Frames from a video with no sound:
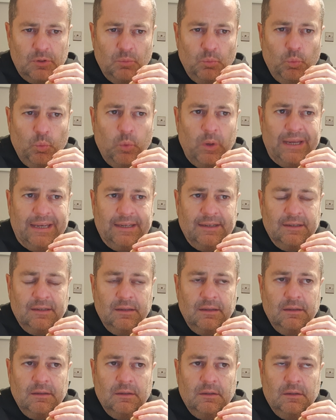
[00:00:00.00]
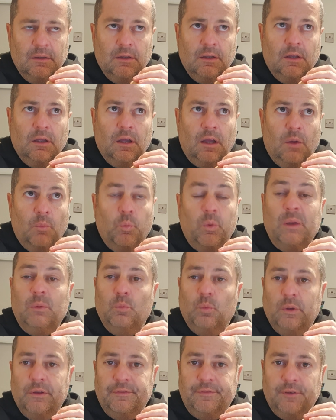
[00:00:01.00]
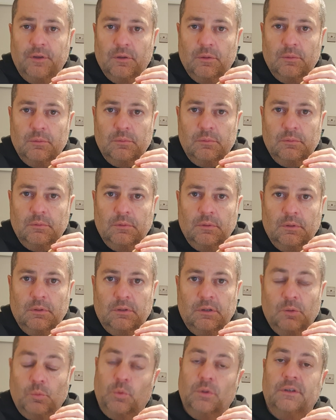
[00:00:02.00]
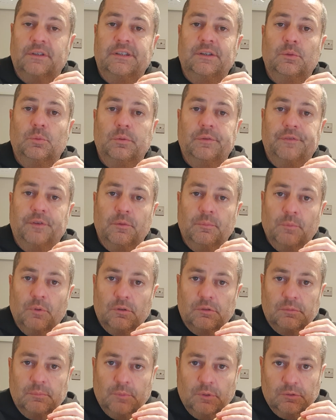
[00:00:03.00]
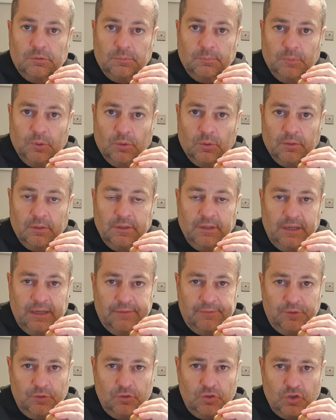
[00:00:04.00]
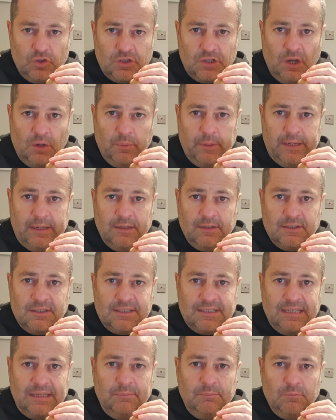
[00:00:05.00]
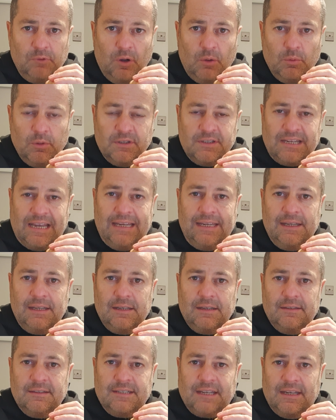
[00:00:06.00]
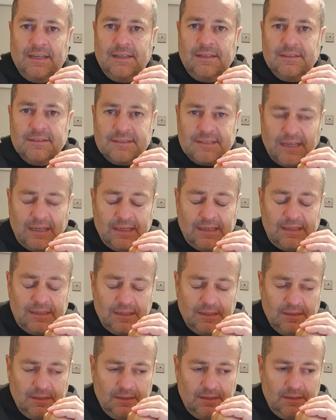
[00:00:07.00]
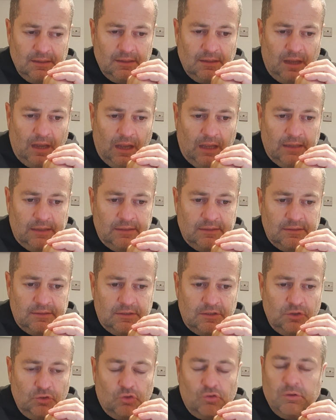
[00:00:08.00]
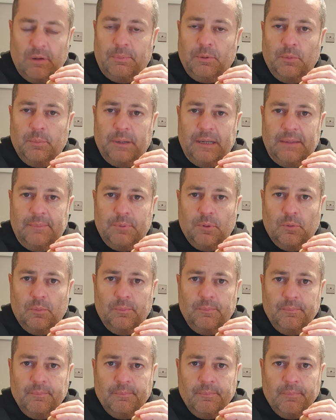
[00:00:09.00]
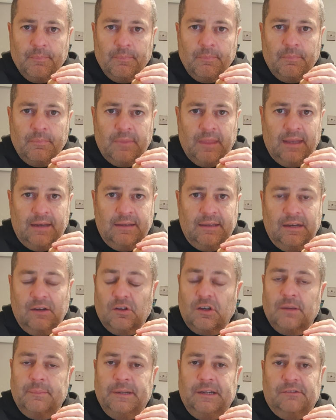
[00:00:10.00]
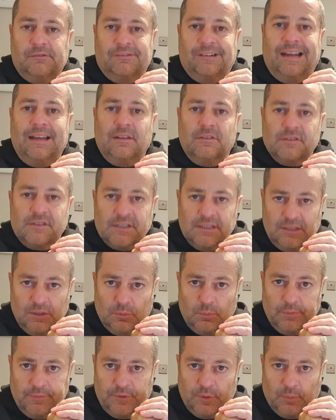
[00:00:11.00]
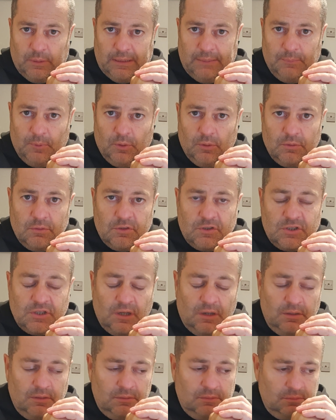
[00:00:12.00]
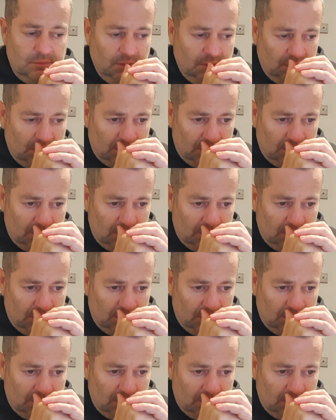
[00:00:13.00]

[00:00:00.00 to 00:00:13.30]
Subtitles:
can win and win with you, they'll want to deal with you more and more and more. If you just go in and steamroll and take and take and take, and you cripple people, then they're not going to be around to deal with you anymore. So